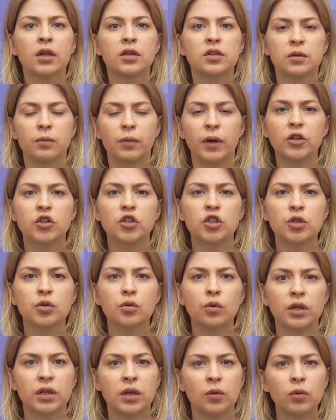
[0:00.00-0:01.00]
to make
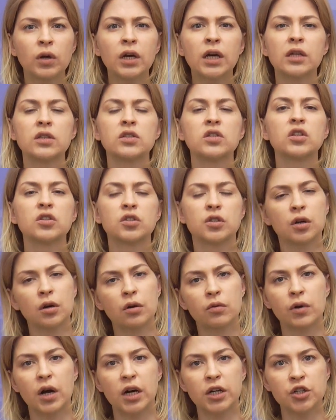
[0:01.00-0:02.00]
sure that we can
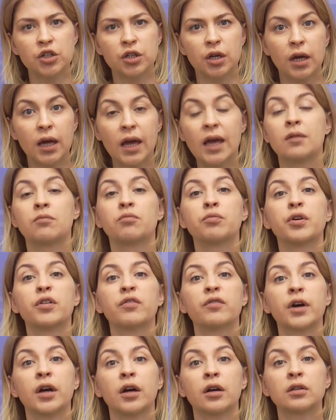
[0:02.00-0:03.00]
deter Russia and
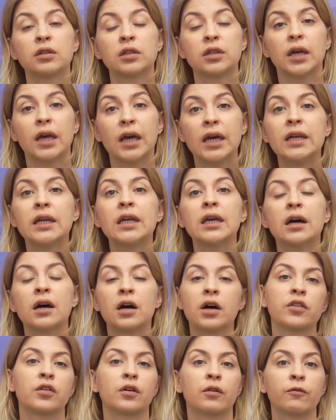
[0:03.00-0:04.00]
prevent any
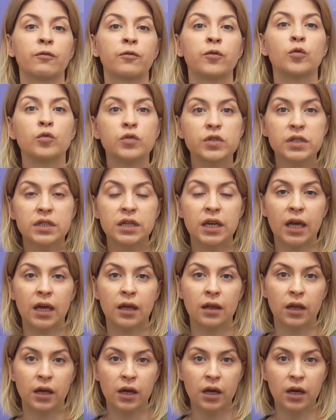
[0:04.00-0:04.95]
other full-scale